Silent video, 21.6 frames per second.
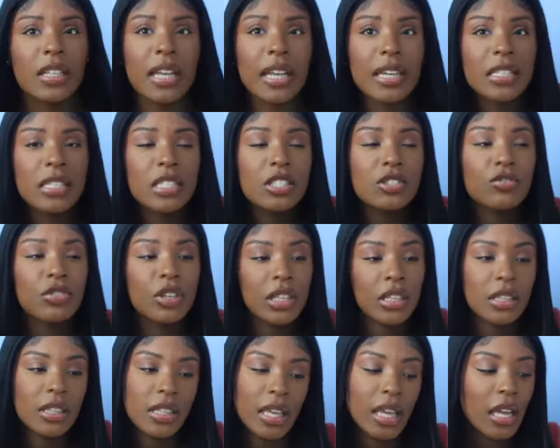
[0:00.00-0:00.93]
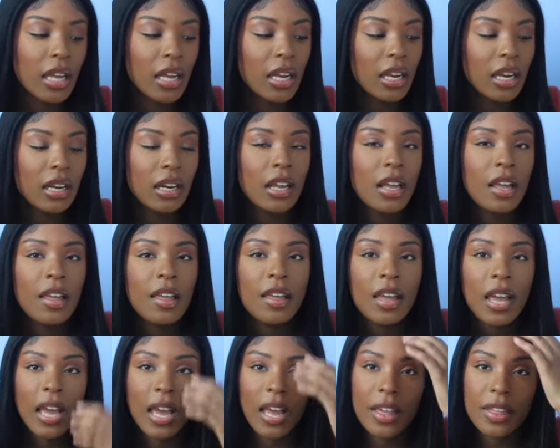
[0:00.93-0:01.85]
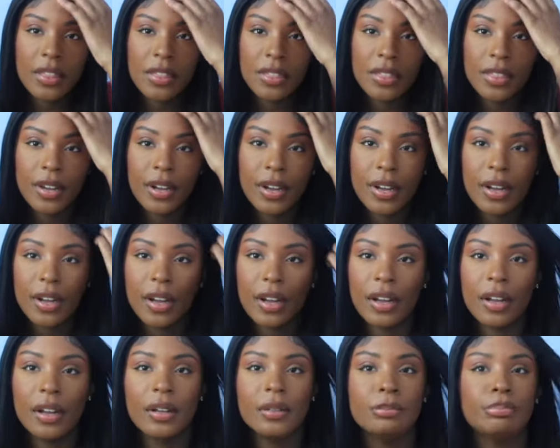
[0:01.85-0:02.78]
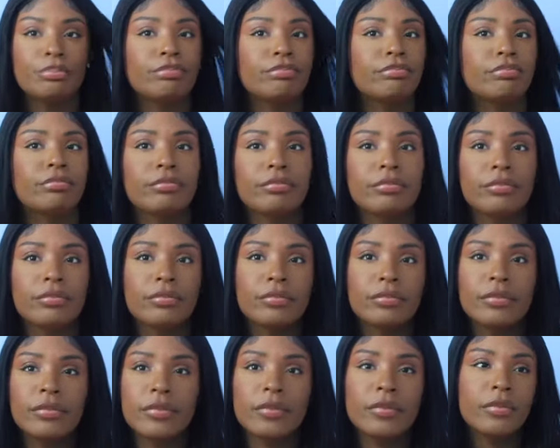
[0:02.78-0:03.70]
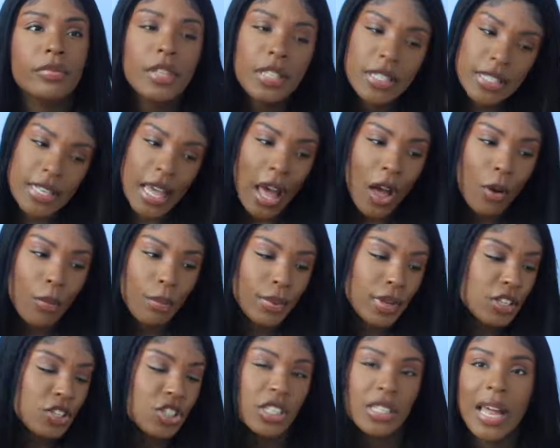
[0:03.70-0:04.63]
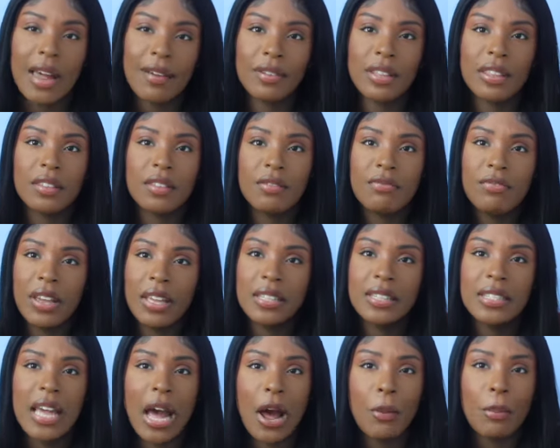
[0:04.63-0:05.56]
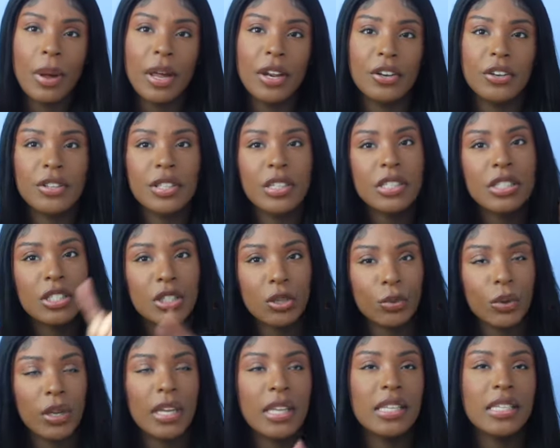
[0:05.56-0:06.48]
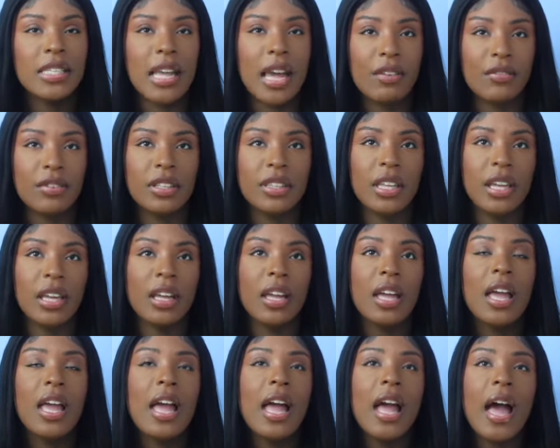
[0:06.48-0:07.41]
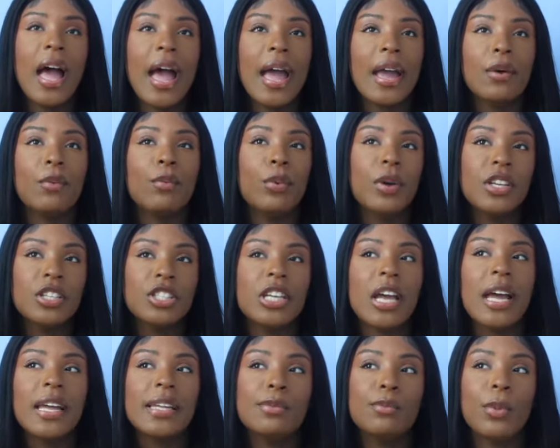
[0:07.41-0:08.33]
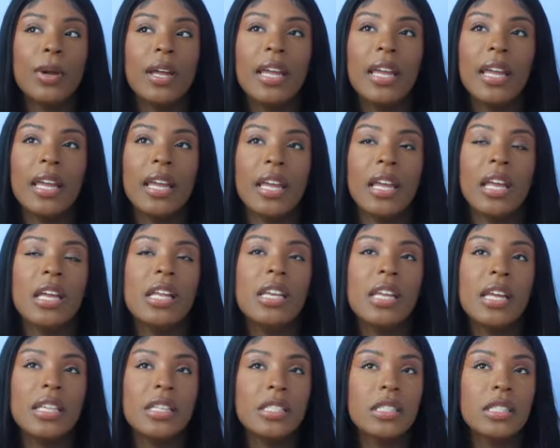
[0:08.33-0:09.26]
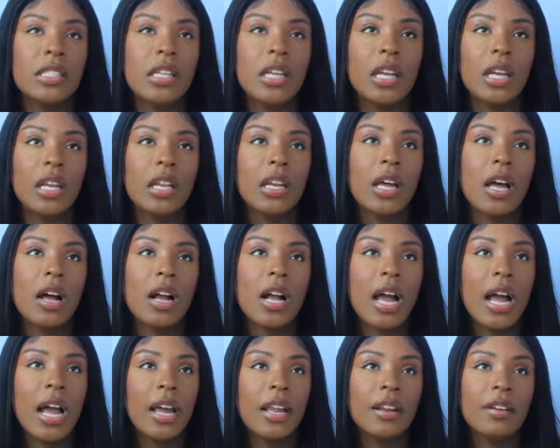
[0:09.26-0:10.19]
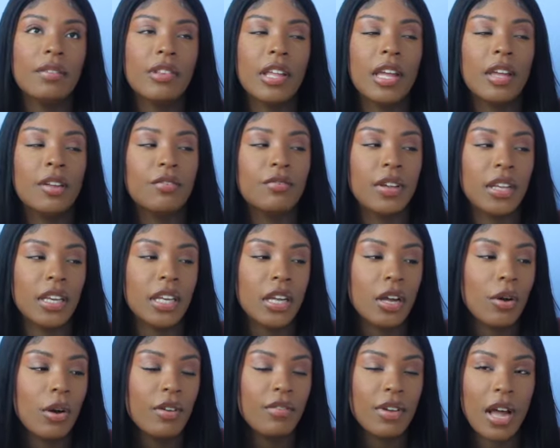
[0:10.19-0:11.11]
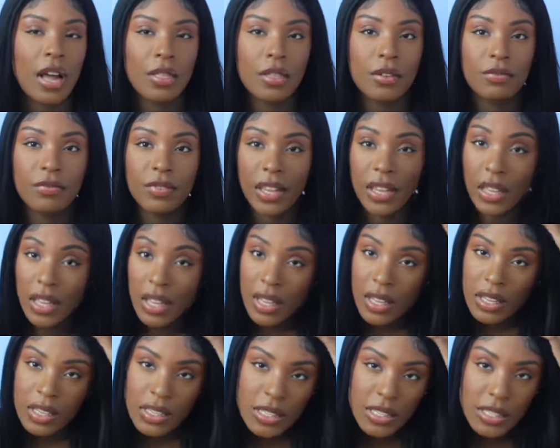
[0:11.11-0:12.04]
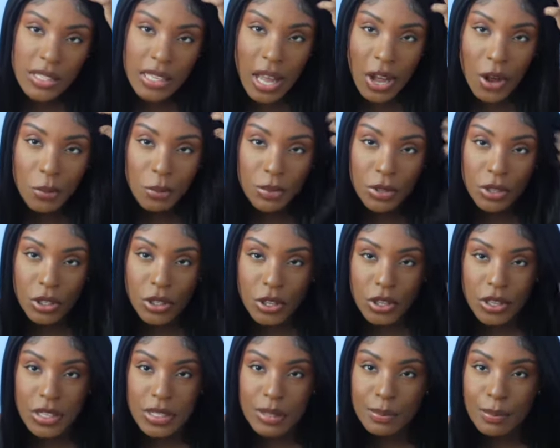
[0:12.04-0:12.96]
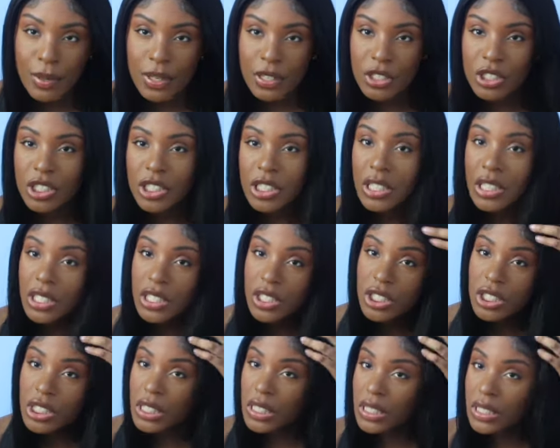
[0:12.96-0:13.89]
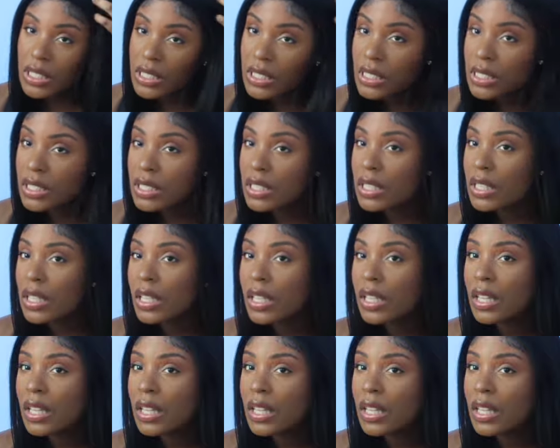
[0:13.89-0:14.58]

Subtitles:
lace is really thin, and the scalp is just everything. The fake scalp under this unit is everything. I wish I went in and did a kind of like video of how the fake scalp looks, but she is just